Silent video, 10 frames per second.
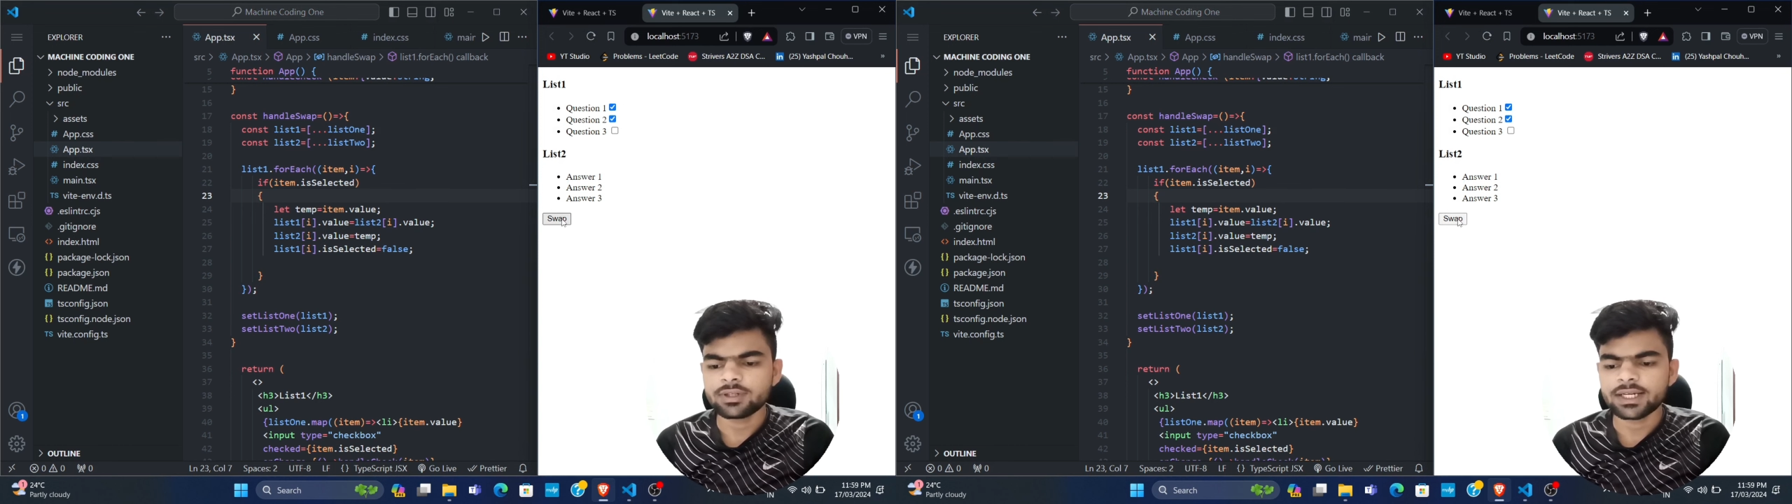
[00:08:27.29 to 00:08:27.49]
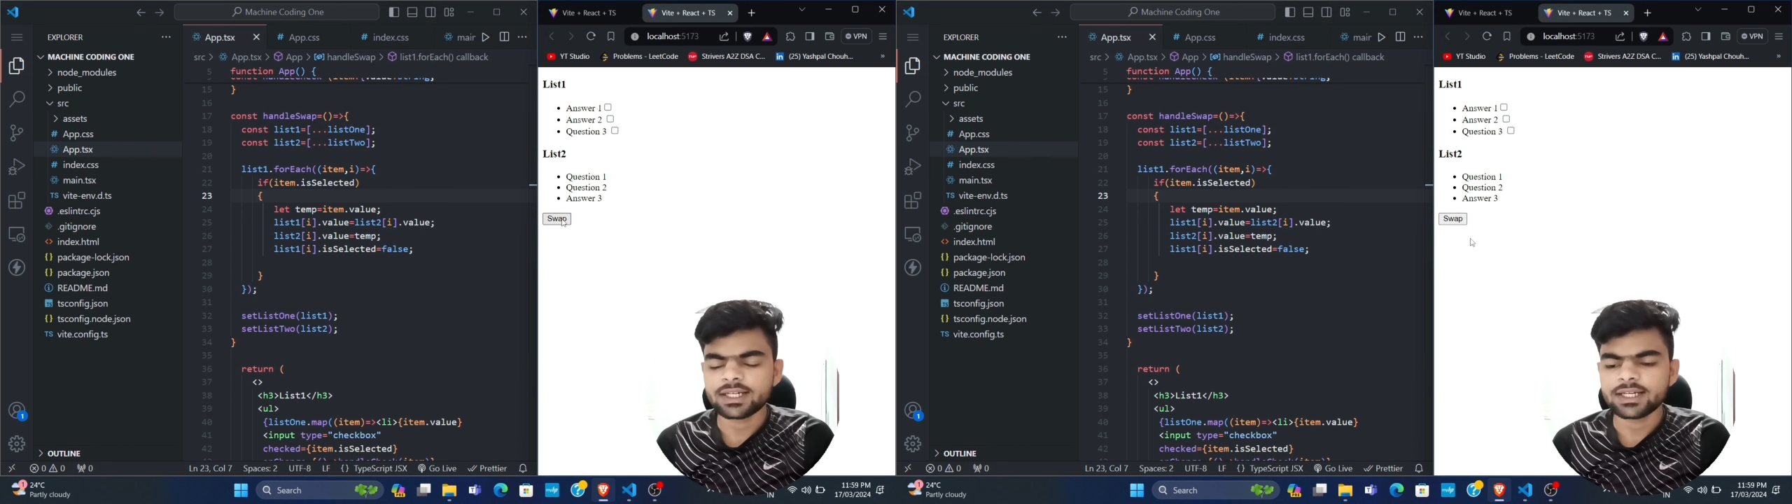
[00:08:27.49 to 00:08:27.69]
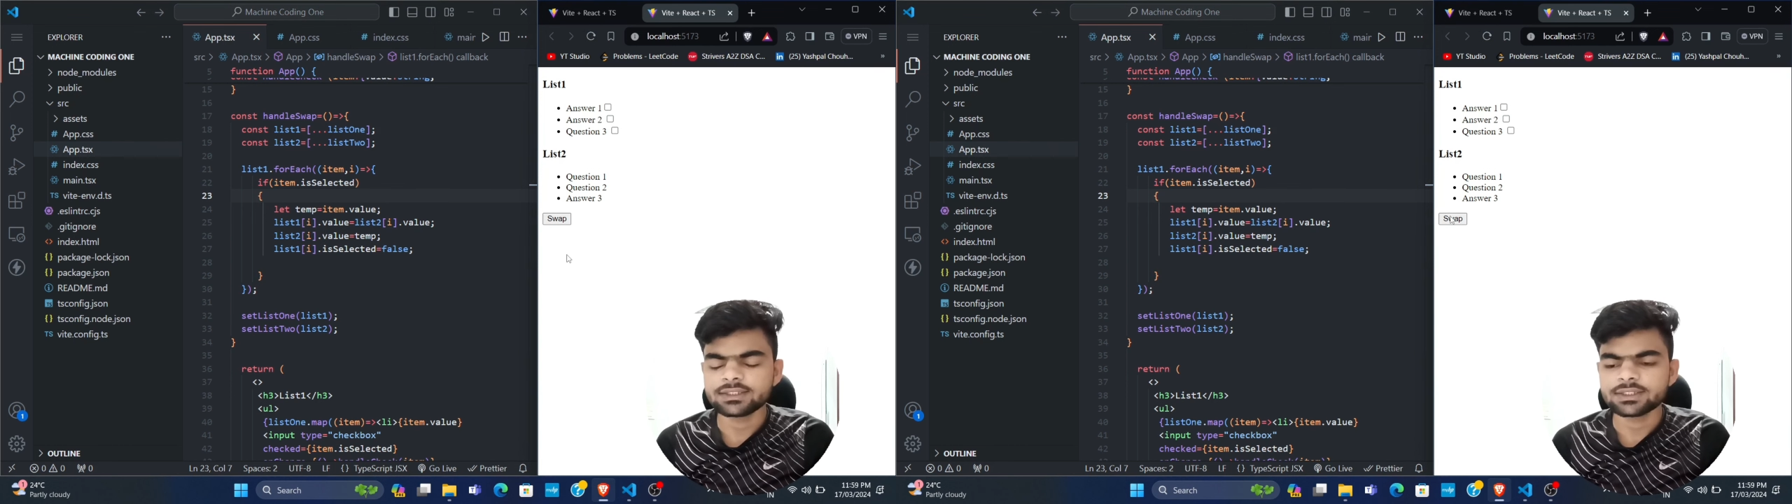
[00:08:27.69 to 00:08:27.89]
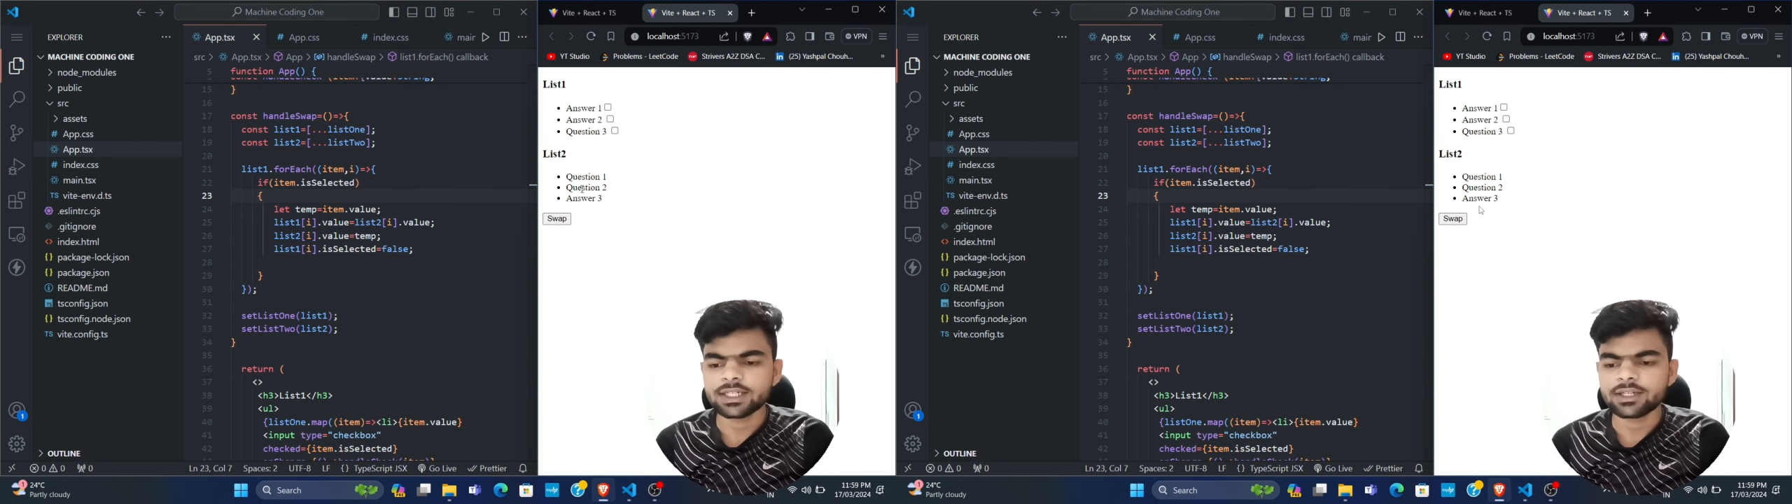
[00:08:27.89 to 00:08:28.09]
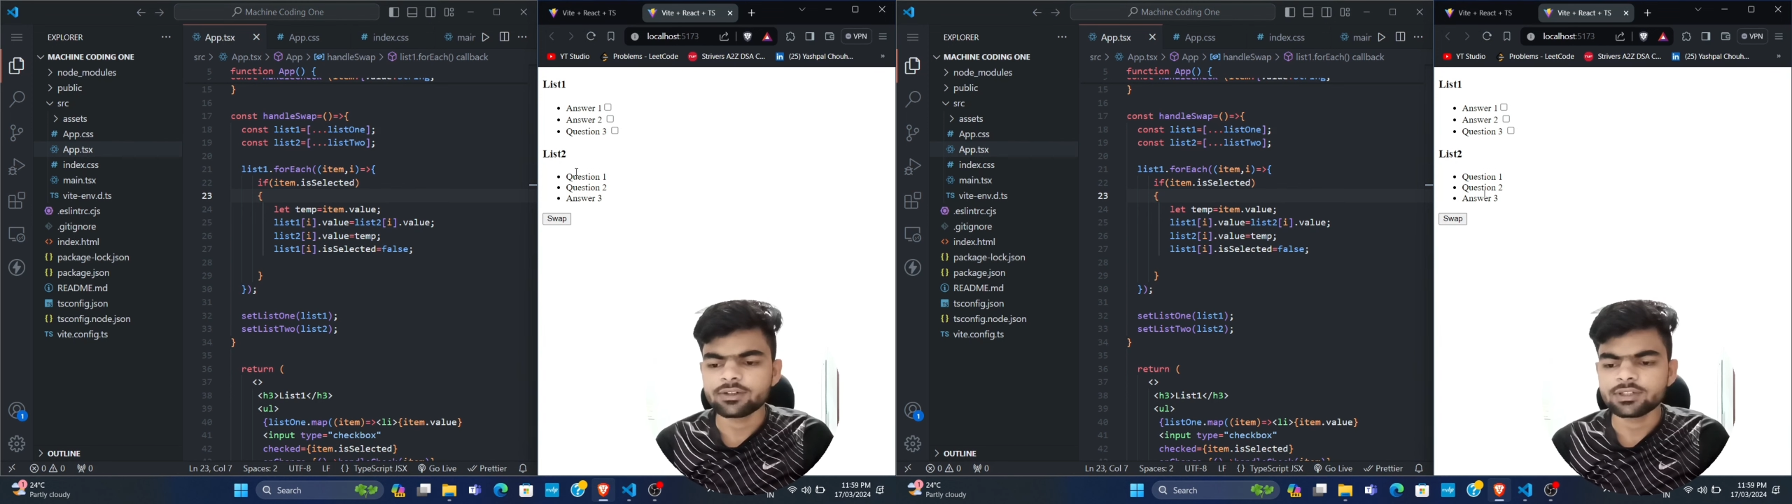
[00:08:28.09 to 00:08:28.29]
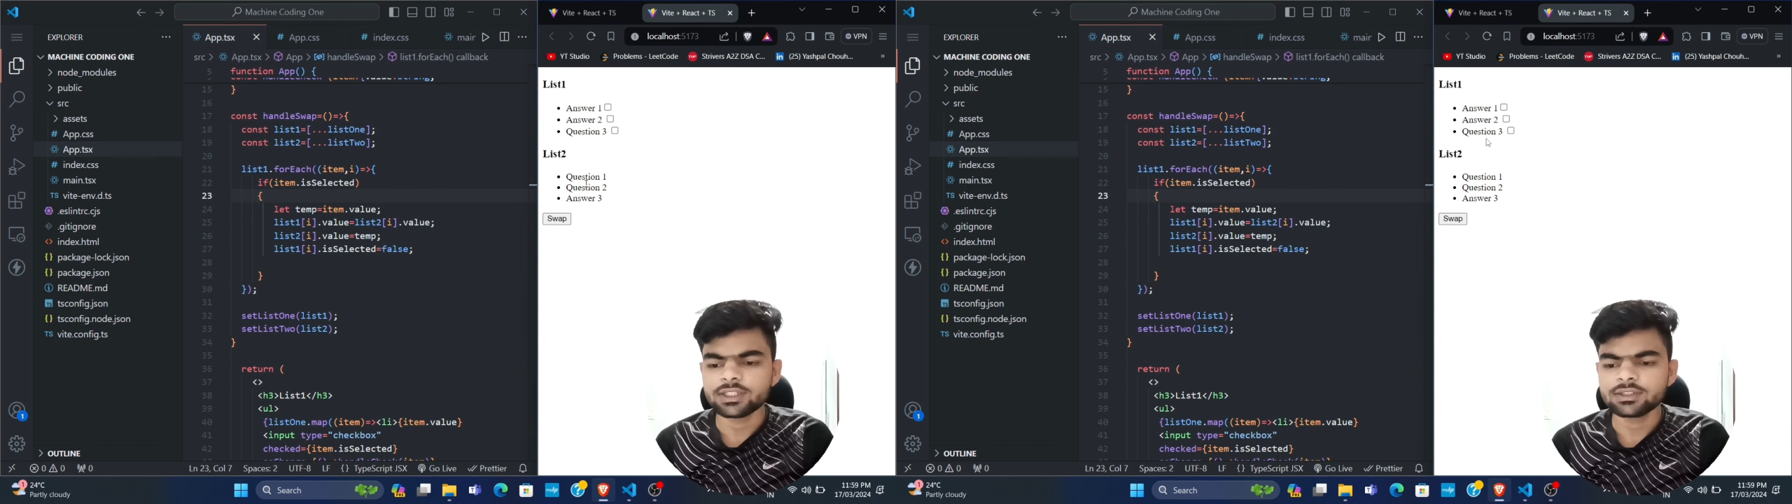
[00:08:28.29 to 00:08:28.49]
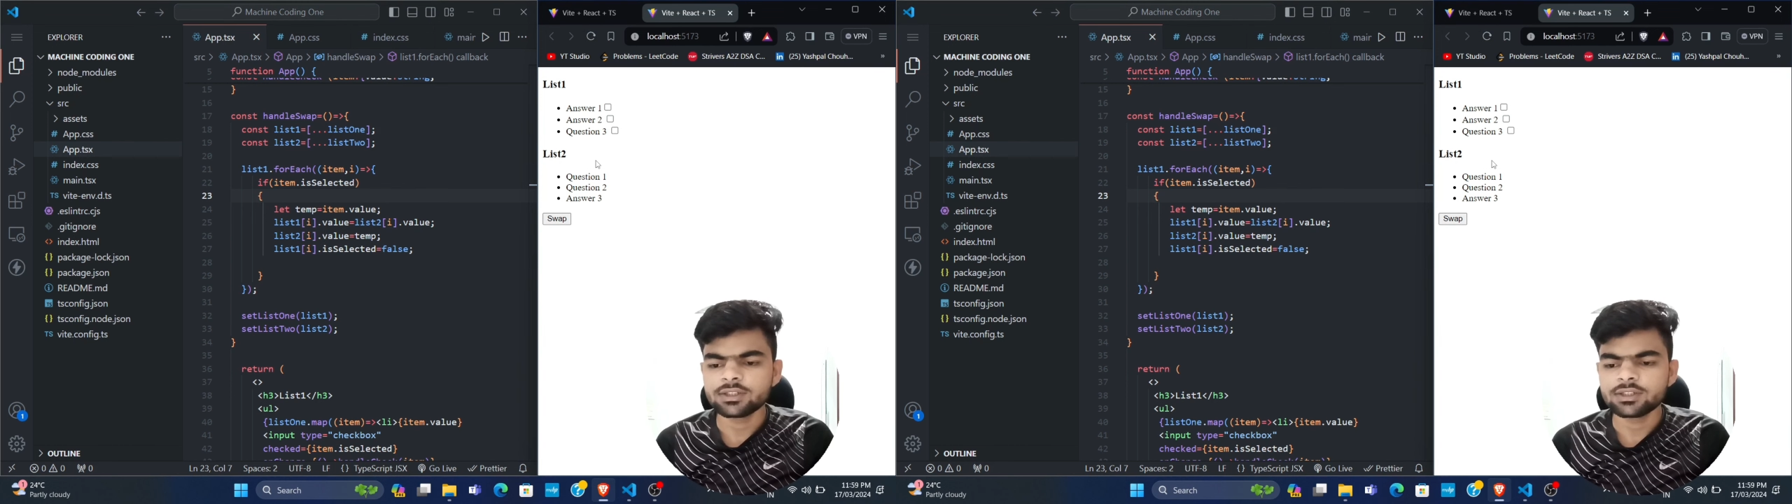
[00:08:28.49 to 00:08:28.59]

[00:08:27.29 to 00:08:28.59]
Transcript: and let's click on this.